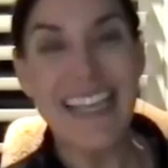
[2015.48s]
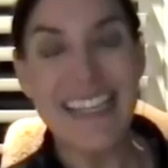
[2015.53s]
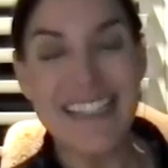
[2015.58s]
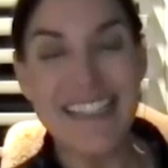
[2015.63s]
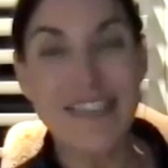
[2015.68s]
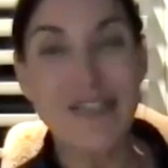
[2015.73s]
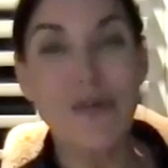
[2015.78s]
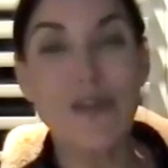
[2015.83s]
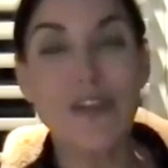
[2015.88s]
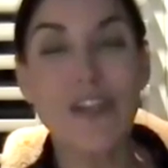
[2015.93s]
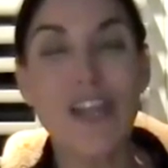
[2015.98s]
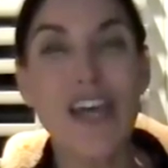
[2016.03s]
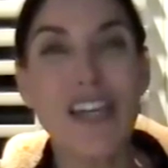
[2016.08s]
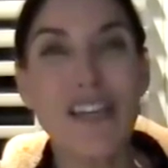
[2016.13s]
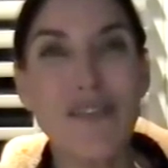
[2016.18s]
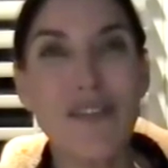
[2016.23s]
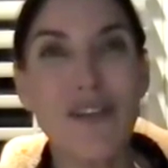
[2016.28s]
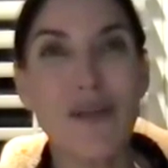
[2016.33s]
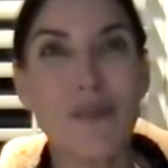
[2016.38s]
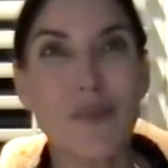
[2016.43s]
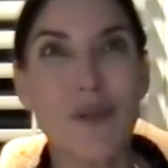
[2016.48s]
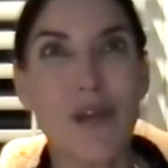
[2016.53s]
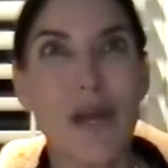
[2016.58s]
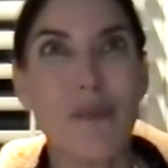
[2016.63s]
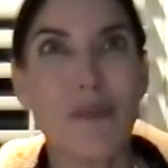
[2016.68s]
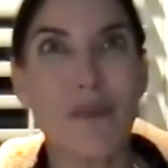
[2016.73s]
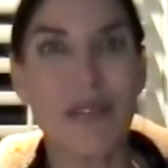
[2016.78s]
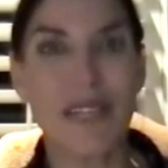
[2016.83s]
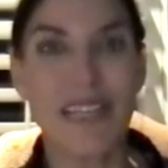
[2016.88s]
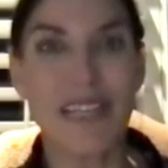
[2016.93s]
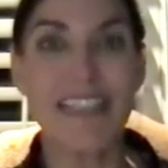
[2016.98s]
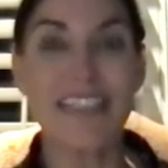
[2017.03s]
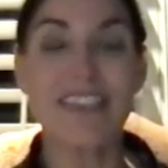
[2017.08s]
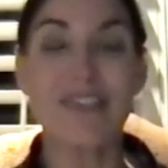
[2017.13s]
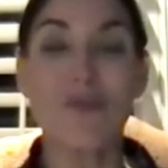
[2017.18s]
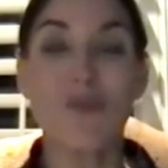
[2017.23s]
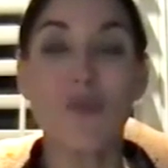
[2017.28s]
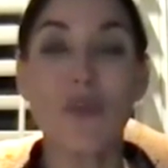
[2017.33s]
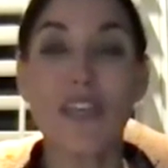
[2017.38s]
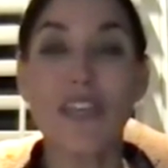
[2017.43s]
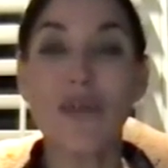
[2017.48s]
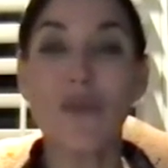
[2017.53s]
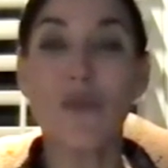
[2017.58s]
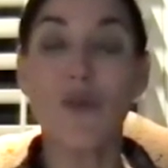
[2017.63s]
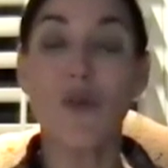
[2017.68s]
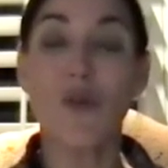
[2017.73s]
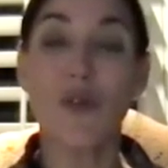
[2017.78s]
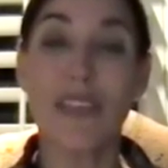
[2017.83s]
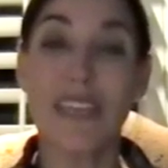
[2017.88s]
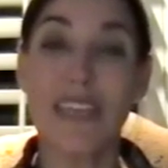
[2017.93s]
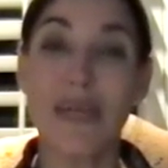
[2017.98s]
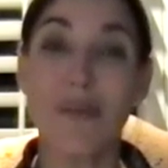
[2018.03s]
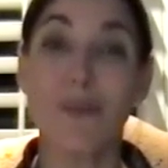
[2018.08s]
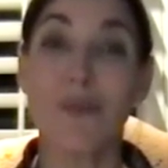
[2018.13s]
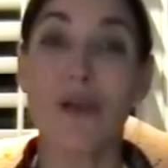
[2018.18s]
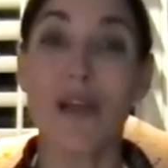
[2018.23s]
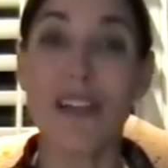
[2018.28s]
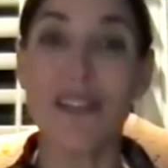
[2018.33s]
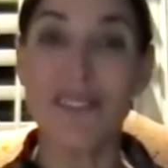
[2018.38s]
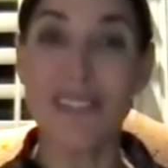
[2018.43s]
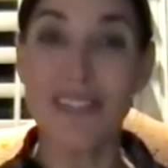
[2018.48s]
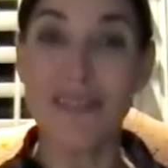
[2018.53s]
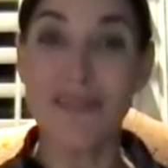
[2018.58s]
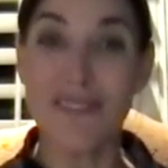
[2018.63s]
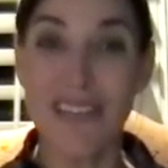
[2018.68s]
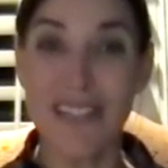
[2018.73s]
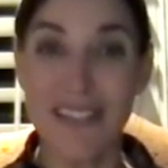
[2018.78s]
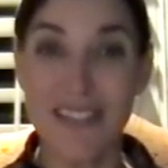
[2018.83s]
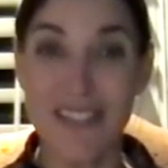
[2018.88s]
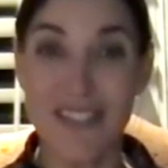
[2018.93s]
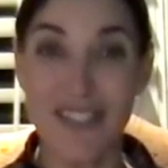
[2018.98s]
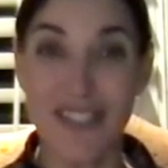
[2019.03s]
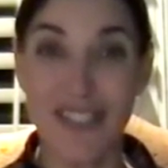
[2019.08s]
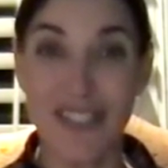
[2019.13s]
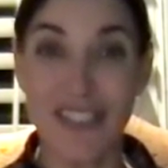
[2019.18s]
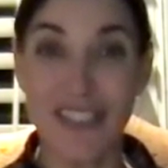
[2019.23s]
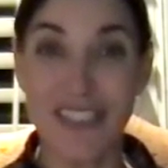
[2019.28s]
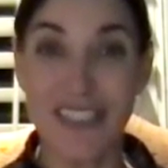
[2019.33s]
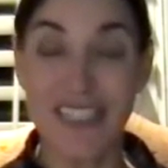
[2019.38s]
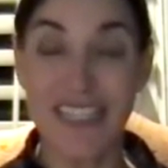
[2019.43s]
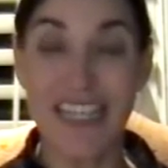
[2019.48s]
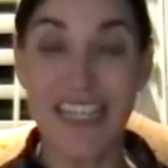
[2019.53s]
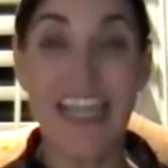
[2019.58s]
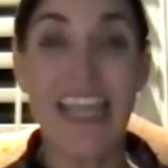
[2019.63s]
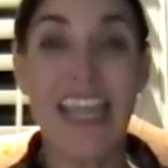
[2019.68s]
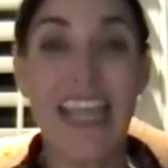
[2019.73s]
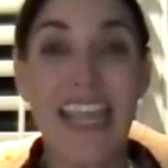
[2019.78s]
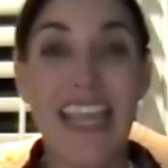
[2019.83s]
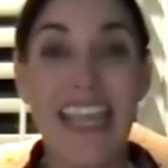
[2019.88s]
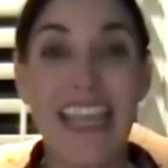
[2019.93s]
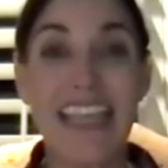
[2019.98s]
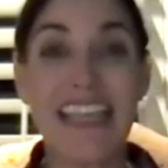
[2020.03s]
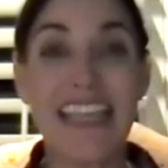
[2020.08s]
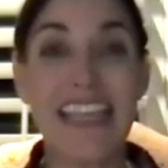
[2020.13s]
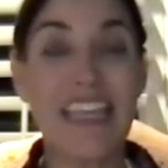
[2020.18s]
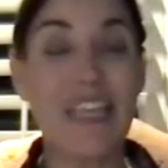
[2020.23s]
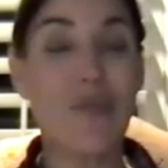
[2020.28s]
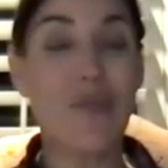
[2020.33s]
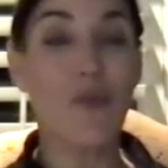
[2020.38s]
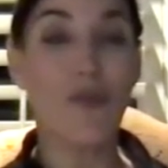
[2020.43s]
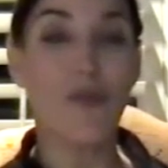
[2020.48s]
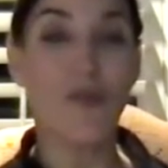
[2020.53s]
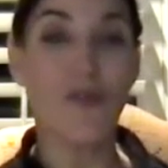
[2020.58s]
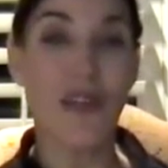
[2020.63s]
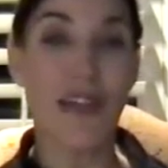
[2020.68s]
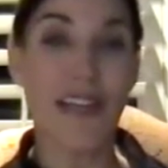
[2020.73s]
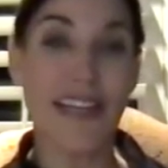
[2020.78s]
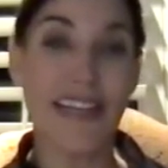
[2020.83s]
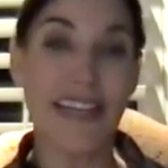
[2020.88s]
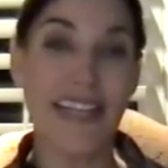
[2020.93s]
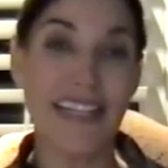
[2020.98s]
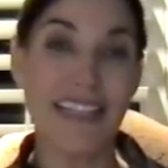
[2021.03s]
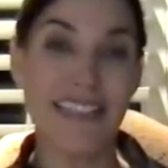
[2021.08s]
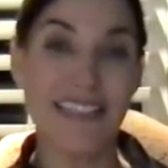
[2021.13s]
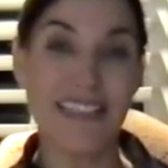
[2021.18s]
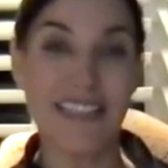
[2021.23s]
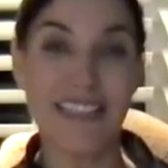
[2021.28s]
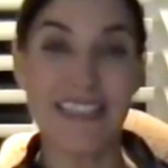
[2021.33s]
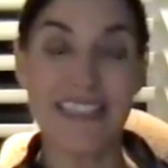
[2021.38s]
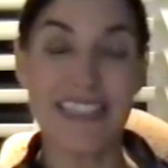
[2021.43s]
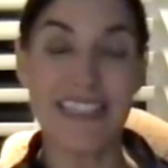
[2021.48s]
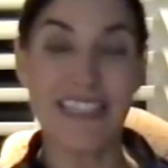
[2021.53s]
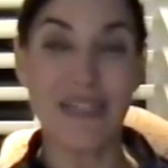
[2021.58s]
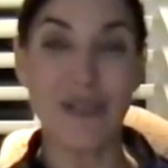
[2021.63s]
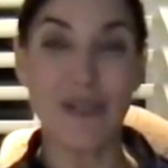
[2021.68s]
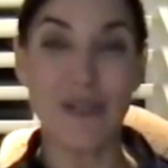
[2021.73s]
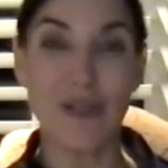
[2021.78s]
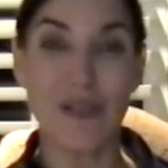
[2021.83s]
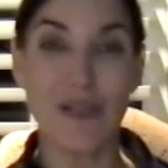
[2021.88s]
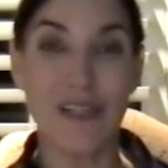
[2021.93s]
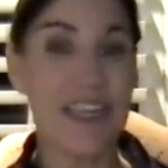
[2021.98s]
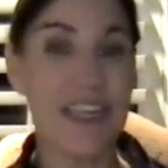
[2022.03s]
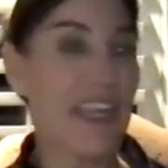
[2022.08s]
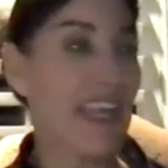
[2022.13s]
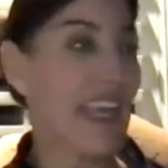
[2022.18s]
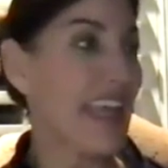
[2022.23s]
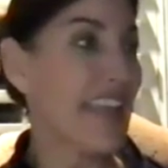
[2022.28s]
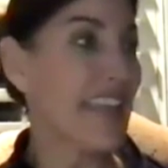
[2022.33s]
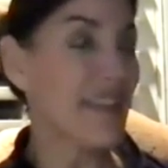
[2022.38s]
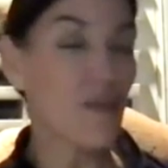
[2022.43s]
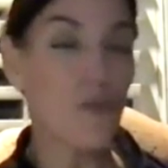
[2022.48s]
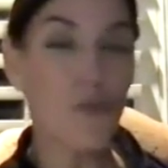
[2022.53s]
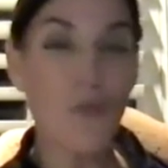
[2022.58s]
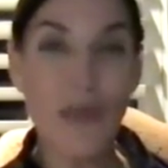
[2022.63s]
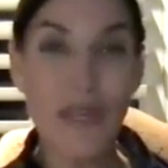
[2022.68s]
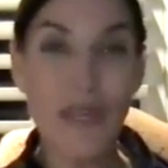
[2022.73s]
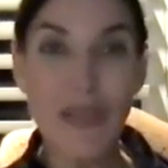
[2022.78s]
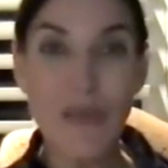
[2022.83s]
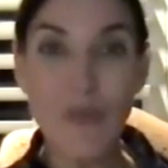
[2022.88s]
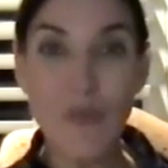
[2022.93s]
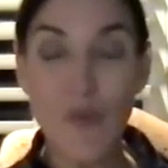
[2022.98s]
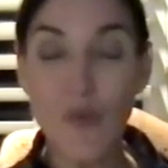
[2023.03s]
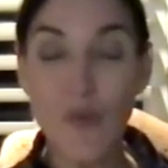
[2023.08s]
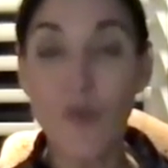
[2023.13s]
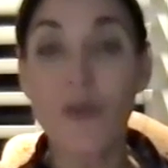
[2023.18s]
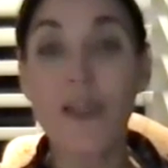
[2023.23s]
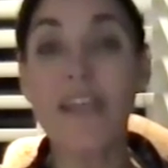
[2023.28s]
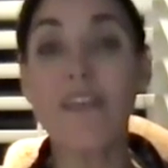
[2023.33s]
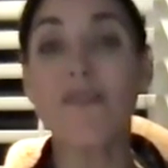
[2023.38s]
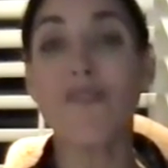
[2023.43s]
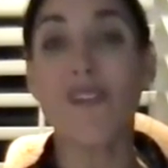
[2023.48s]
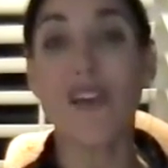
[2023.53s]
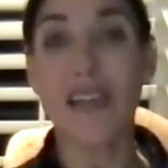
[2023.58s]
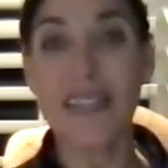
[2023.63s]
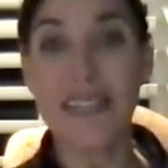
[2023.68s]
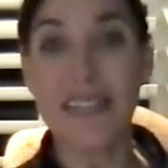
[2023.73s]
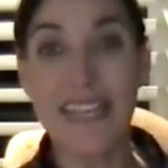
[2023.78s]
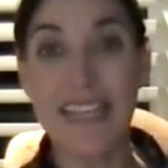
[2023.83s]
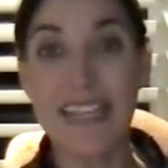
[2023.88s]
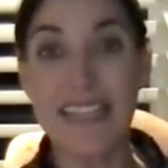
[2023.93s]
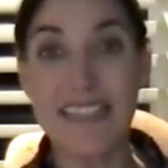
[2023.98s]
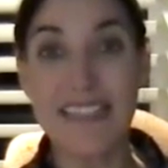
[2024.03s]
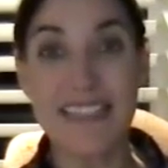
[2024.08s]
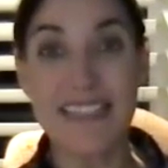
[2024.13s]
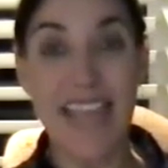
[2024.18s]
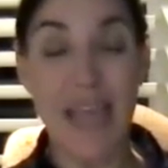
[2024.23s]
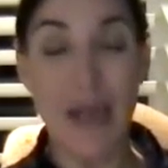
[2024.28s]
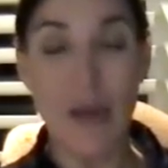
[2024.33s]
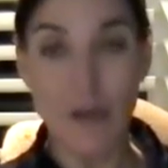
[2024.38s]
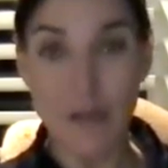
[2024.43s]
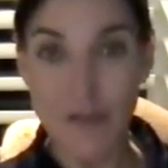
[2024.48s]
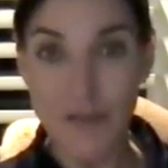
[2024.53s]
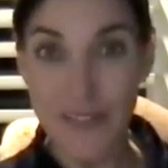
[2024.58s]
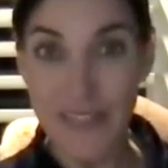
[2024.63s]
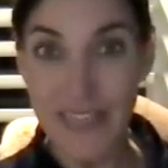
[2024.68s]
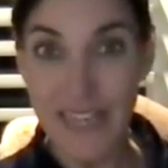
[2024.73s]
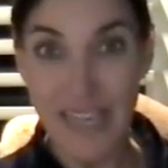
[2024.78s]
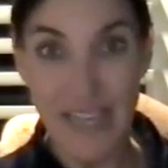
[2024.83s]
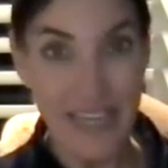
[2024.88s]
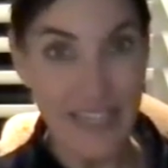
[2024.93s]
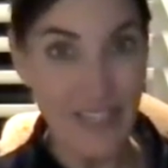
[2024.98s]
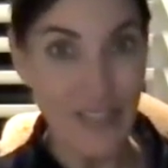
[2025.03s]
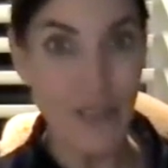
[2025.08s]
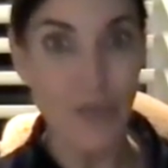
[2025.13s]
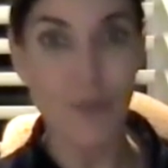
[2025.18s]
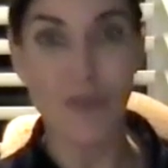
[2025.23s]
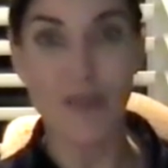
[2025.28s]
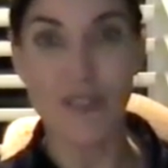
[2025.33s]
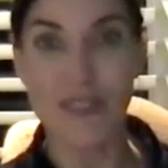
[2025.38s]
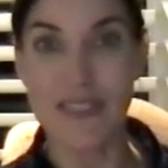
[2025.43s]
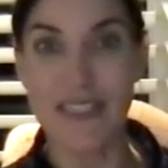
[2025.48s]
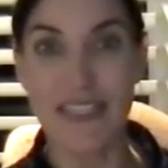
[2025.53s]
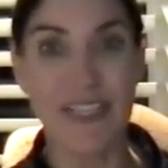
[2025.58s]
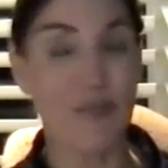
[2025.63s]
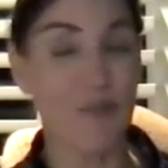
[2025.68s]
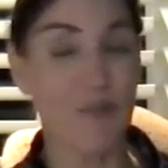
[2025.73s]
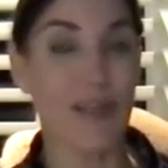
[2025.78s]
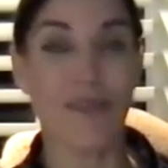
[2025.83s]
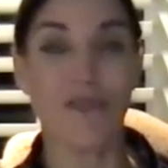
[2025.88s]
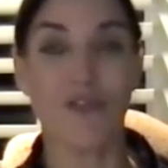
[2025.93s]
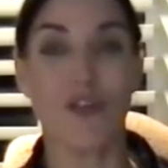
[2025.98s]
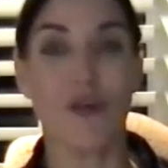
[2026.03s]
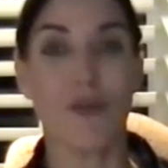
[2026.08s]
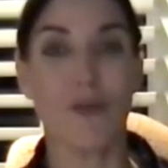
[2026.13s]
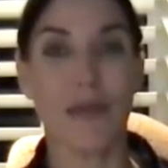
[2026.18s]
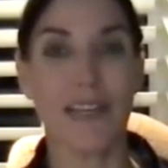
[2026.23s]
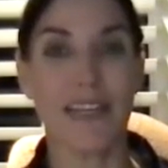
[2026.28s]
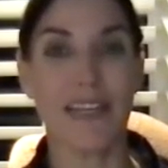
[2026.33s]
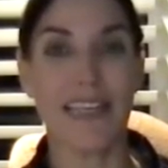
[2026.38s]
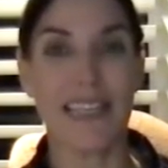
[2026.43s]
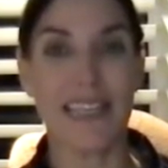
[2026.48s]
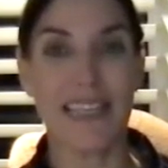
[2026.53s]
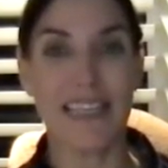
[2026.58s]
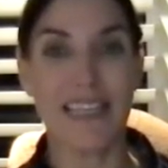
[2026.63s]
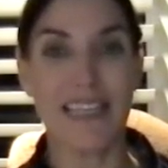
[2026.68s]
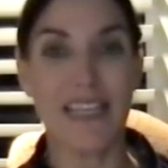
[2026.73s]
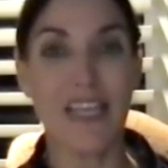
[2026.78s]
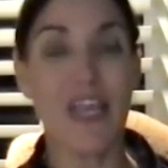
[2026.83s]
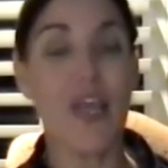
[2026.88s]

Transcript: so a lot of our properties, we will get a private investor and he will finance the deal. And then we will refinance out of it 100% and we have no money in.